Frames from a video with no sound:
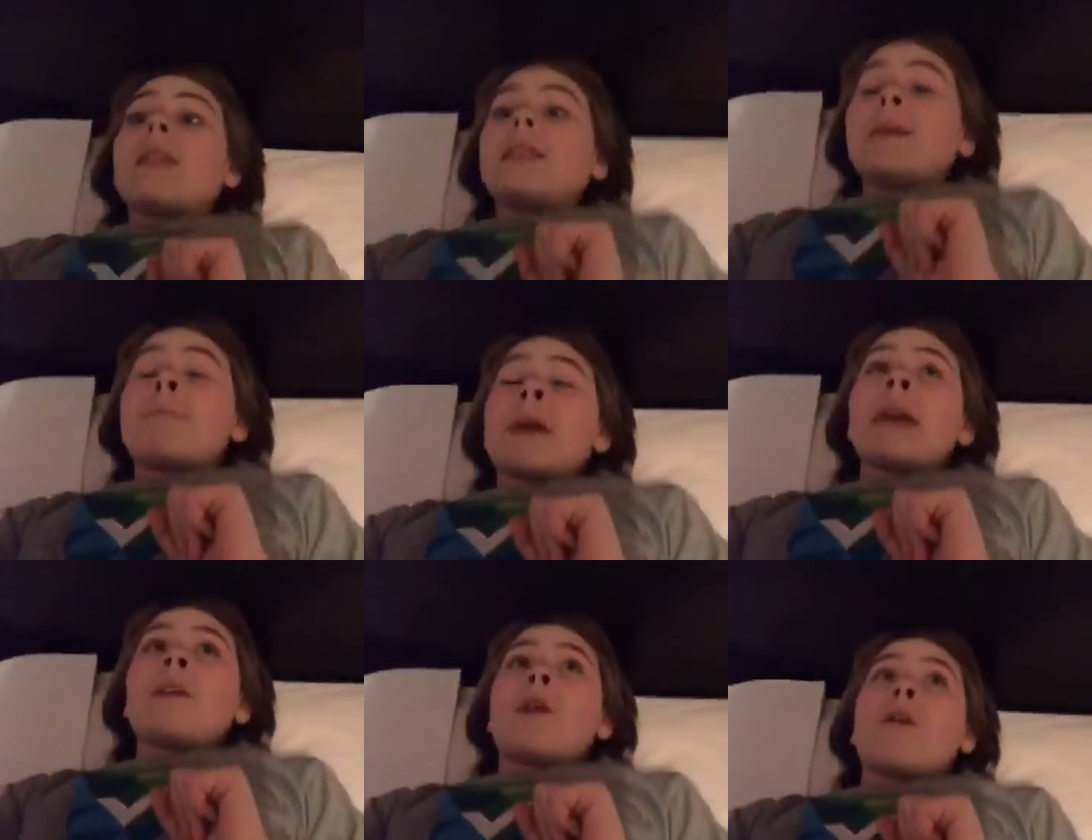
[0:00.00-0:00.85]

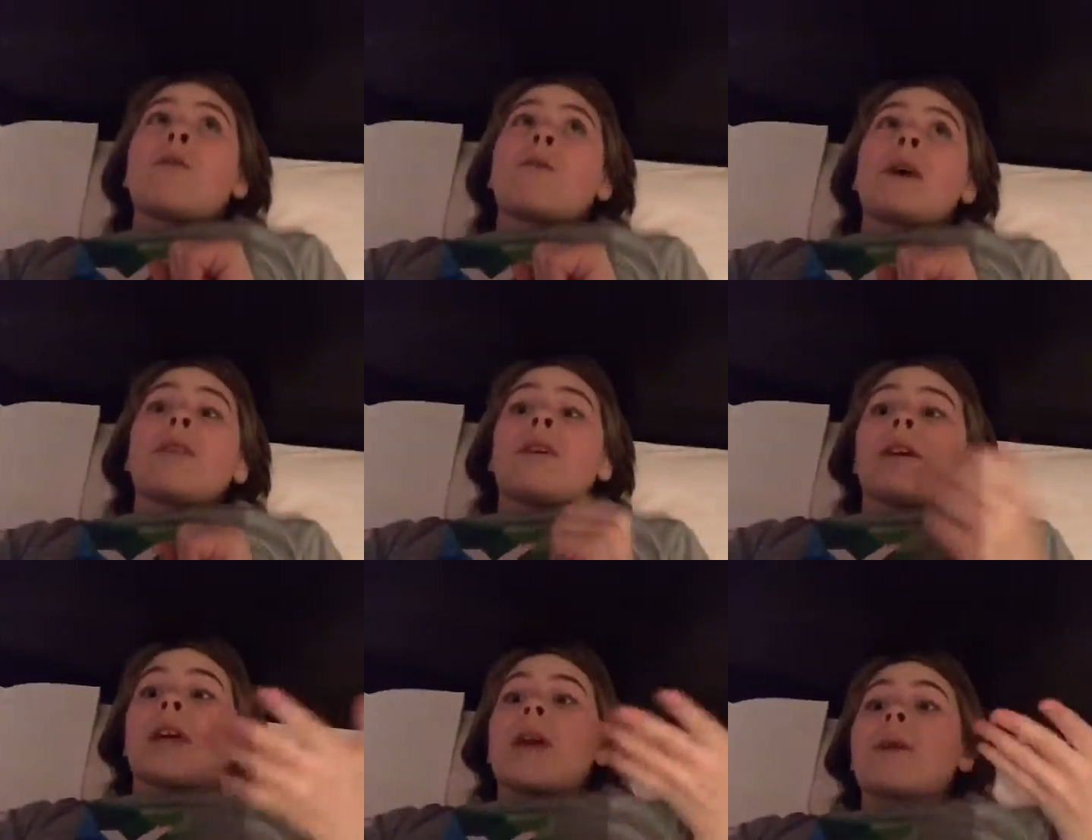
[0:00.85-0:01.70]
depend on what
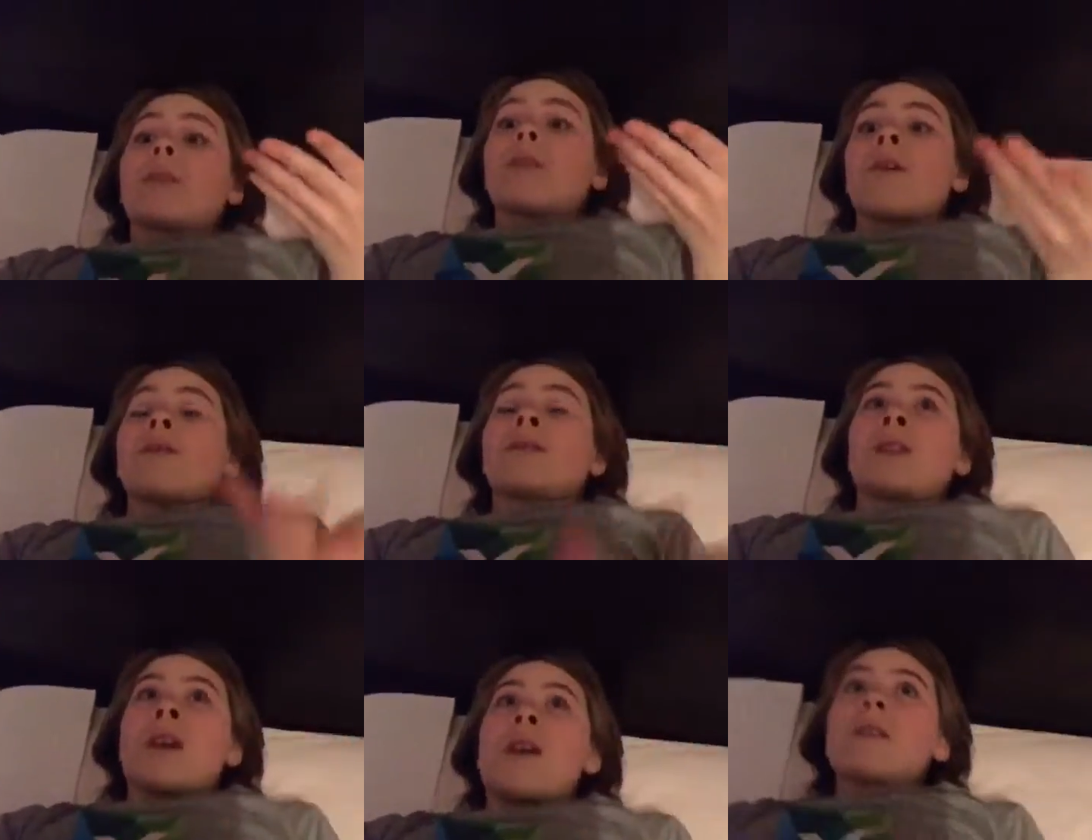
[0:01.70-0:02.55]
the characters
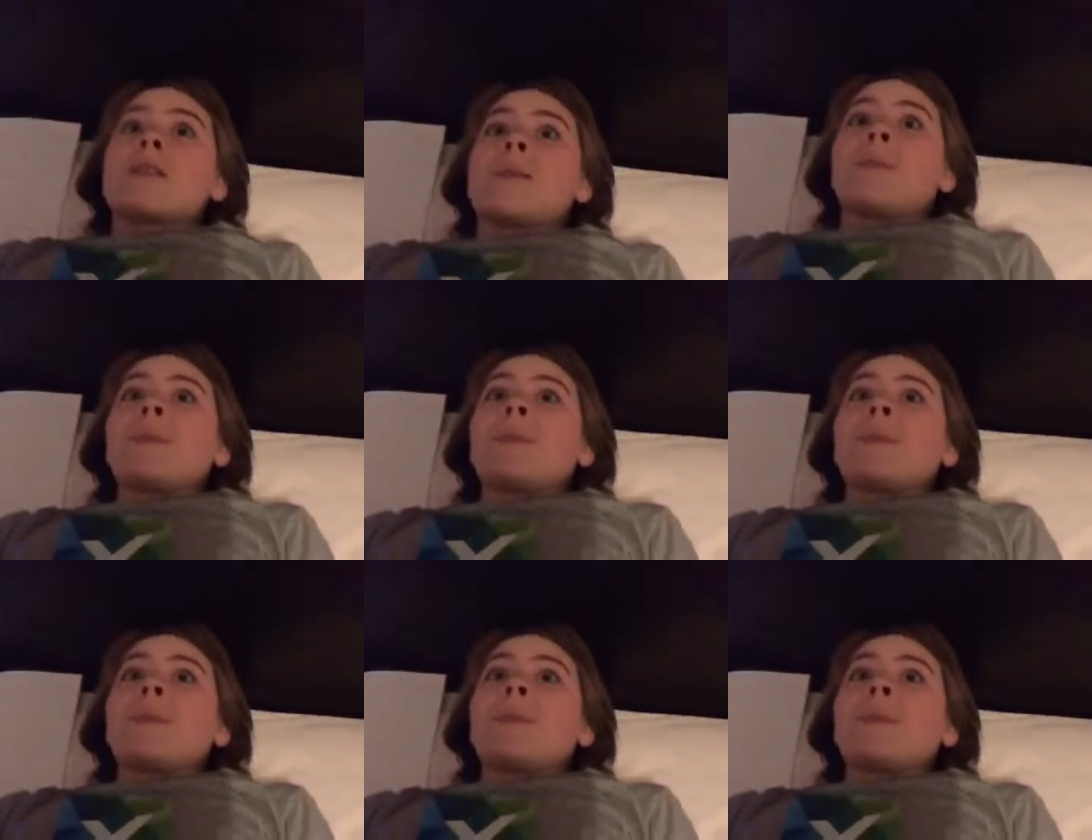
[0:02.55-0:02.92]
does.